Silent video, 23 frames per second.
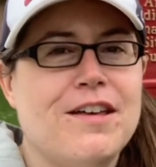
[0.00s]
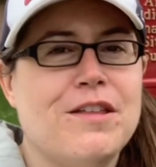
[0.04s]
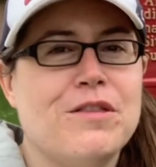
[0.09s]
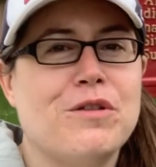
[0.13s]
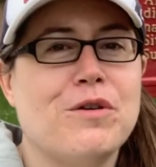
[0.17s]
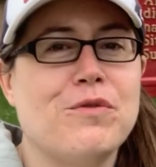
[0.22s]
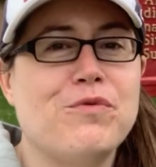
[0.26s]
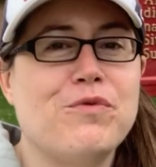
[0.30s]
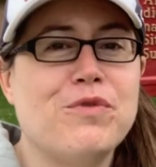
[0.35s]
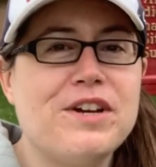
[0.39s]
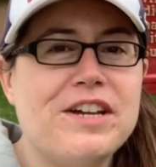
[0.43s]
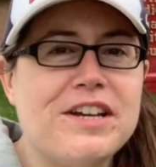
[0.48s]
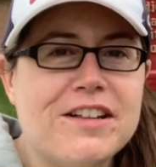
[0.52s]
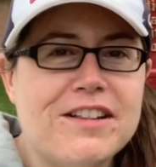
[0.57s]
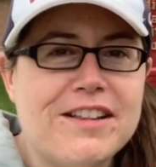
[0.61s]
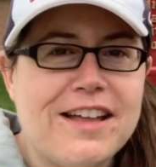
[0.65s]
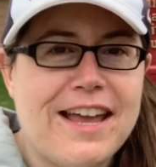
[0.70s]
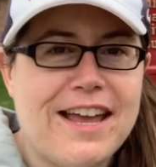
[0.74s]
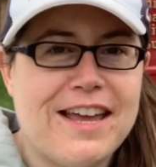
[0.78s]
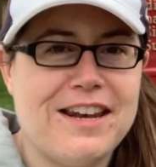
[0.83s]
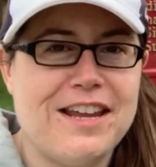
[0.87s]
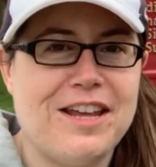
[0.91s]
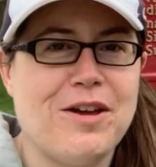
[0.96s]
The real
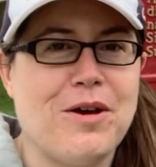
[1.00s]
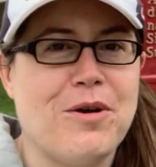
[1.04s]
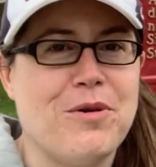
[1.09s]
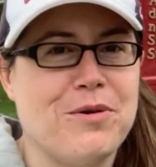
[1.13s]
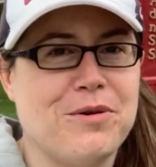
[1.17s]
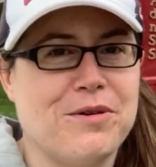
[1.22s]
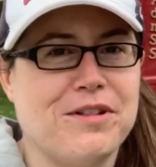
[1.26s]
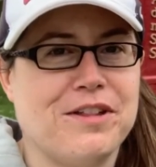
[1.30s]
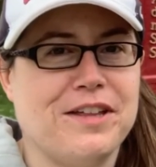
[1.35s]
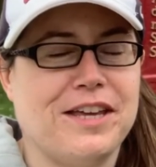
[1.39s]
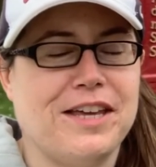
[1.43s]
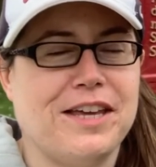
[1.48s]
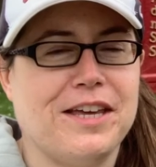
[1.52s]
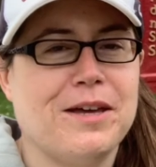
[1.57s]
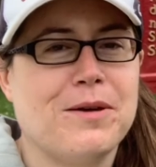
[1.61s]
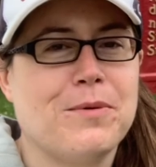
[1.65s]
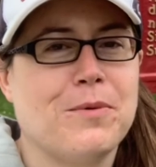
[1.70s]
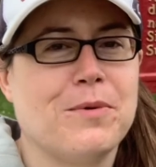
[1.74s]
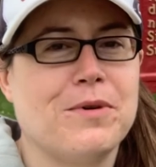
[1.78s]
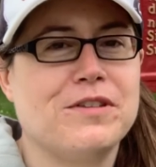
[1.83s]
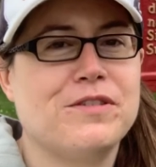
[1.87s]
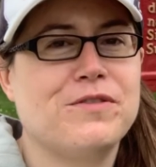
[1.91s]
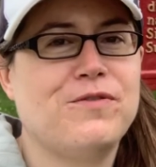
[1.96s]
Annie Oakley
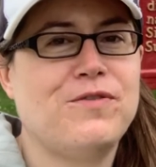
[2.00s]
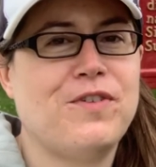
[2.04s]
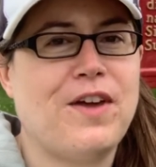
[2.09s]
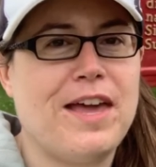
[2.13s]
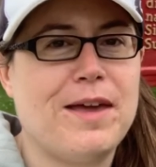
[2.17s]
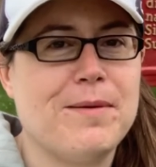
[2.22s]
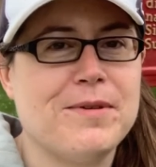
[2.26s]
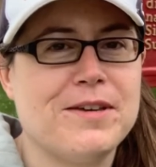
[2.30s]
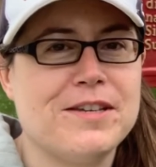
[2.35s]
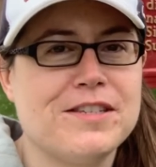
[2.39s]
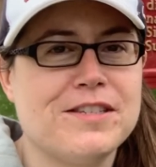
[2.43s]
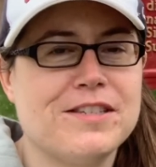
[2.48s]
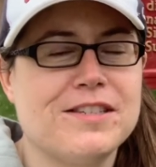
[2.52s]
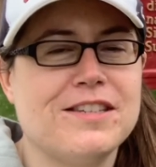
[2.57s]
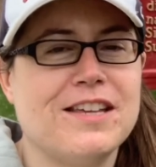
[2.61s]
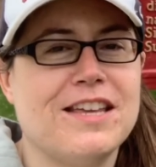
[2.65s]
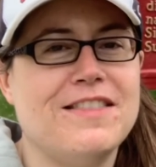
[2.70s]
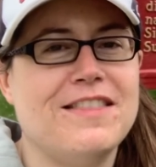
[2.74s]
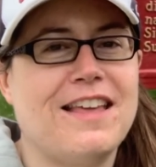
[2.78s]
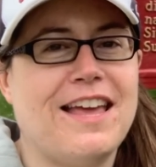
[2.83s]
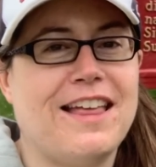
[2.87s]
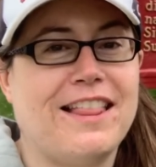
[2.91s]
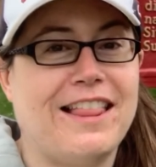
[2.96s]
was famous
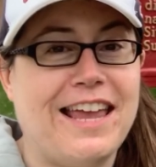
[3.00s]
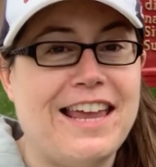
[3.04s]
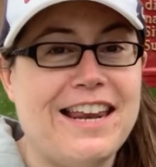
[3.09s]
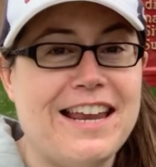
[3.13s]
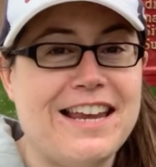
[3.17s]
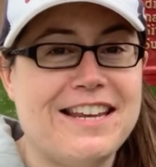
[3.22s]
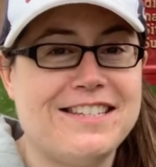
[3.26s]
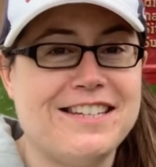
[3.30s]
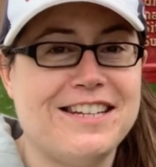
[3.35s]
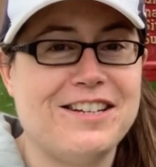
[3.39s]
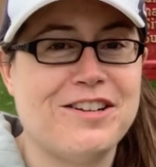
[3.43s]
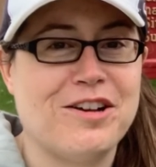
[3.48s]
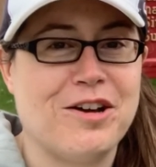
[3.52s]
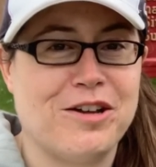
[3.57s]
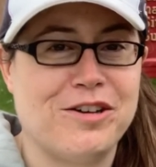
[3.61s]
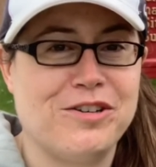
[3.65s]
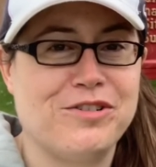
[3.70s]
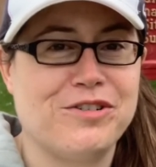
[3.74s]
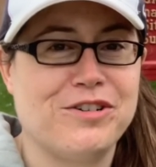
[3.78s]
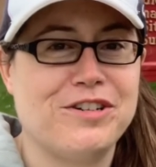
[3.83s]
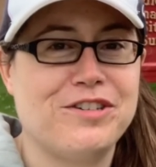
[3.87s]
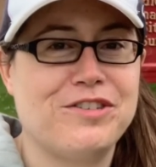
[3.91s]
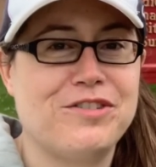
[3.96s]
in the late
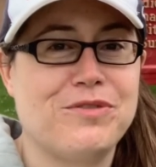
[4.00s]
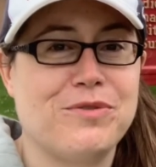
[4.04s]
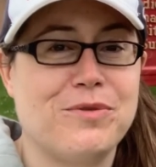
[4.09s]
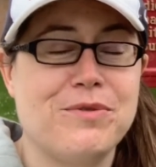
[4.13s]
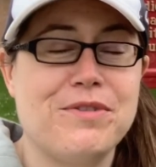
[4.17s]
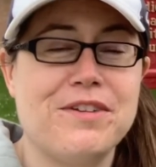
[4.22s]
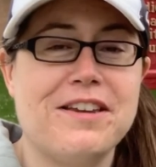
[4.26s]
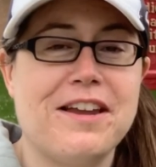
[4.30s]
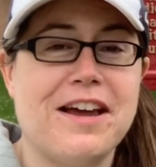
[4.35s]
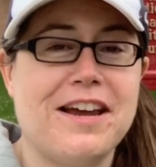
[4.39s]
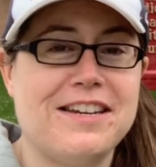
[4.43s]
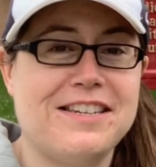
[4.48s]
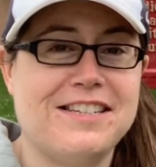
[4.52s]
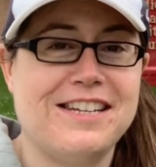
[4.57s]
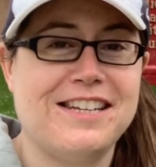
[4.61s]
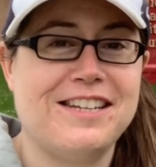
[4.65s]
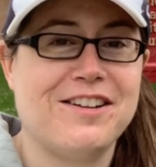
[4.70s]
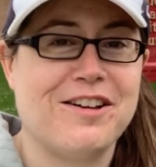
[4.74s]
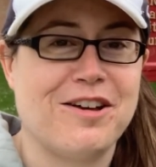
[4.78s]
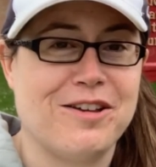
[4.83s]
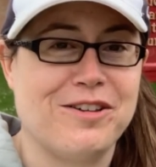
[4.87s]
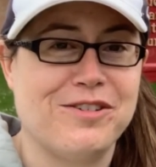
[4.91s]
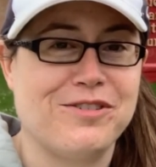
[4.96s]
1800s through the
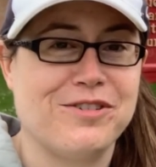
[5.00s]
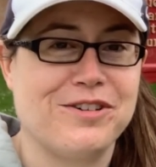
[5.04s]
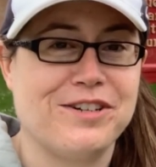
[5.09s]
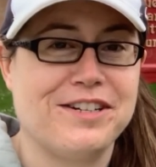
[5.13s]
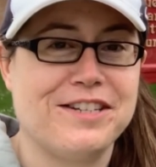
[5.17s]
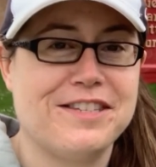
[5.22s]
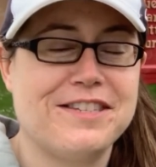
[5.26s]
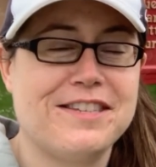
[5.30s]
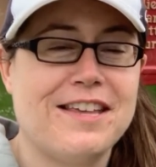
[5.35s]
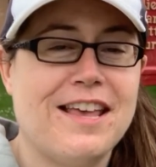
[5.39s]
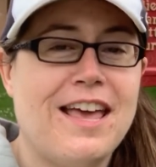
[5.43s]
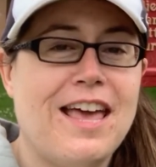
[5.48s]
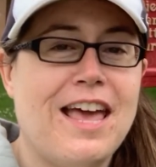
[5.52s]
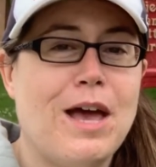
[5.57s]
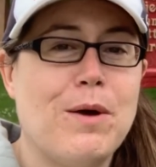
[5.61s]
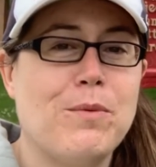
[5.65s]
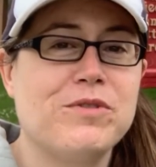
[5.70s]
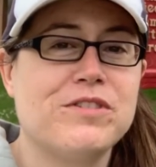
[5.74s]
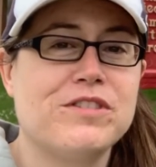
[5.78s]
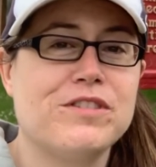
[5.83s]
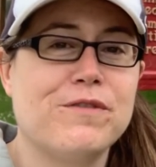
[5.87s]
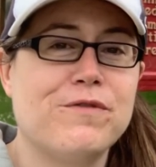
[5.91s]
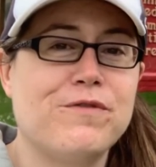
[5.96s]
1900s
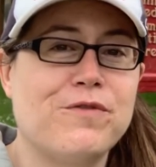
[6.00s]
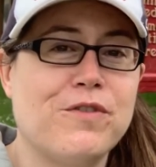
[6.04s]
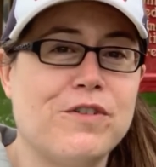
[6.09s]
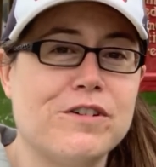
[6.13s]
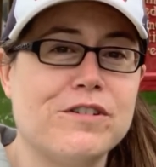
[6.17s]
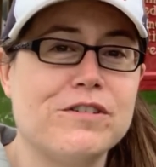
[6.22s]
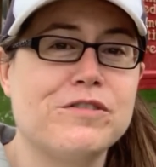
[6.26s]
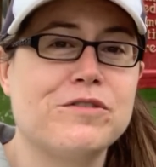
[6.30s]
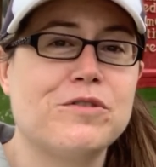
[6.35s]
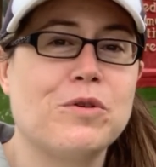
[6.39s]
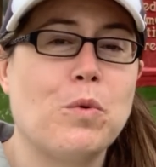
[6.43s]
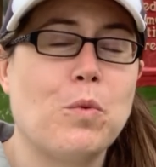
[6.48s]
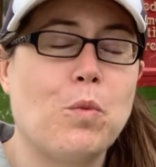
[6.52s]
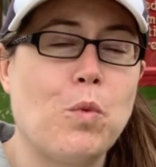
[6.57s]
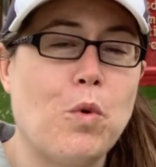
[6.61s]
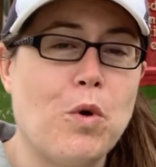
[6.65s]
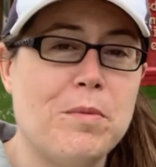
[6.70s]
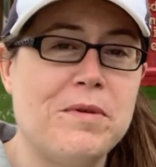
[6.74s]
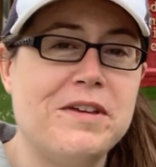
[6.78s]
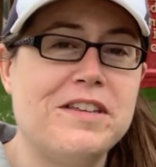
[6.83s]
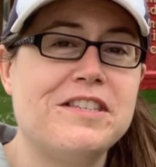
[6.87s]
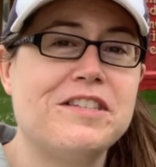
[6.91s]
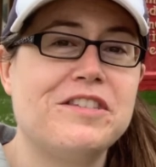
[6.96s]
and was the first
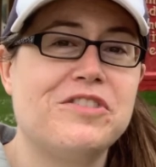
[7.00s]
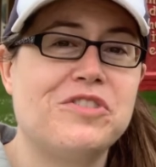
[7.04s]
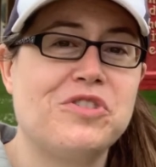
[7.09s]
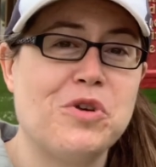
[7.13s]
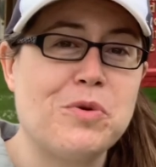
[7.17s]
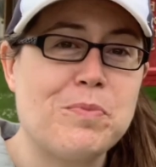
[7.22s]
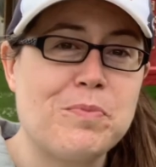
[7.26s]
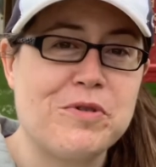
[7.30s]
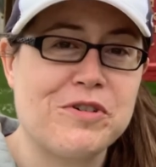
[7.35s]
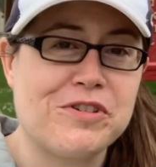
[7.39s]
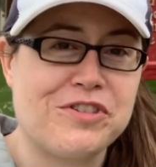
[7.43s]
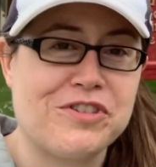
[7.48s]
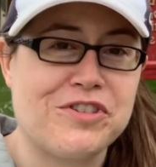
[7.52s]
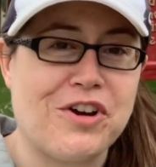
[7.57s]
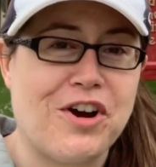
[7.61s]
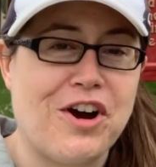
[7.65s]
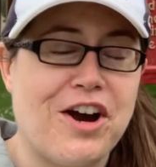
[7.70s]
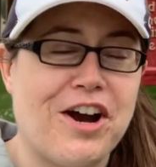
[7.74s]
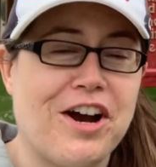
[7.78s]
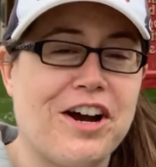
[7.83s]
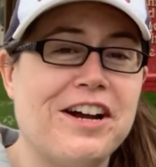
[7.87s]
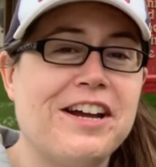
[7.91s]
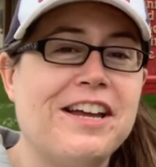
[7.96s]
woman
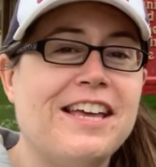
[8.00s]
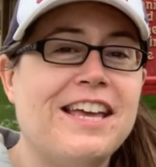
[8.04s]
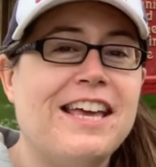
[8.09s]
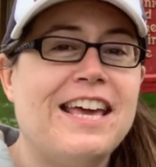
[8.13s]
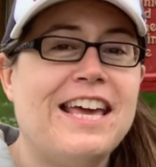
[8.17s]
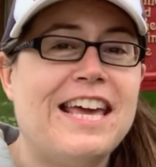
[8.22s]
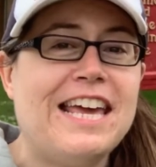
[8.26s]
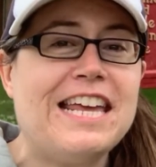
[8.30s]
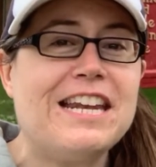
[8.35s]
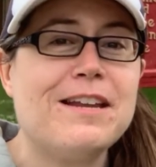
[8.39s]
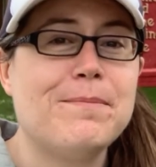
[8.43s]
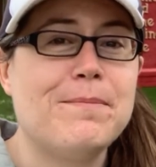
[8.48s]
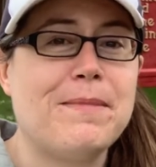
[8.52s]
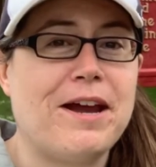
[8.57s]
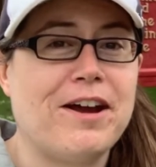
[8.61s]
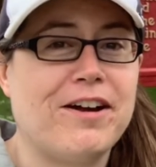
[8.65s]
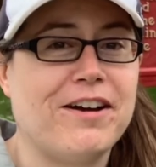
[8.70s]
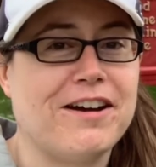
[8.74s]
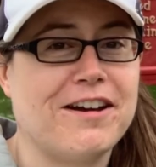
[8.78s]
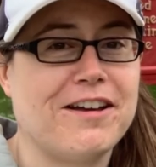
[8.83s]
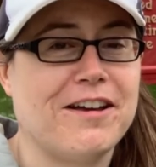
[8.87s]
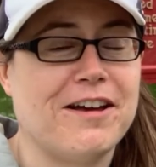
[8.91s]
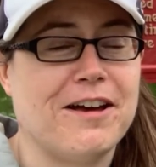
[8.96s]
superstar in
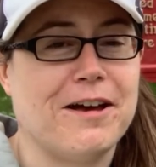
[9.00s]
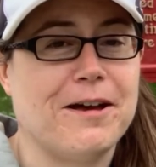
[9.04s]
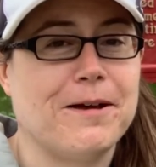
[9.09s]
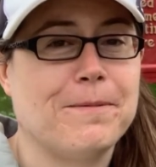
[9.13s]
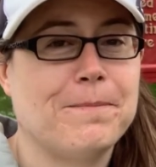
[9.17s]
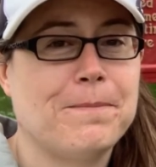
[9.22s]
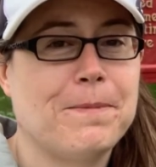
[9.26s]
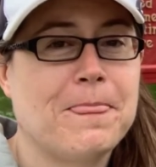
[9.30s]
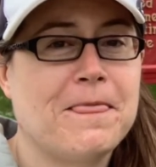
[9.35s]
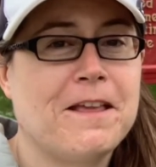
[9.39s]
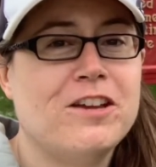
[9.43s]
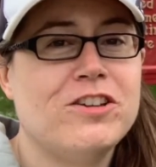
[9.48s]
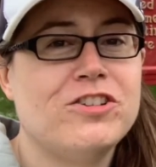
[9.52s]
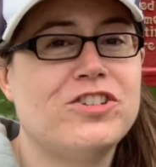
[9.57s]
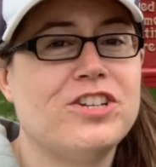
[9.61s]
America.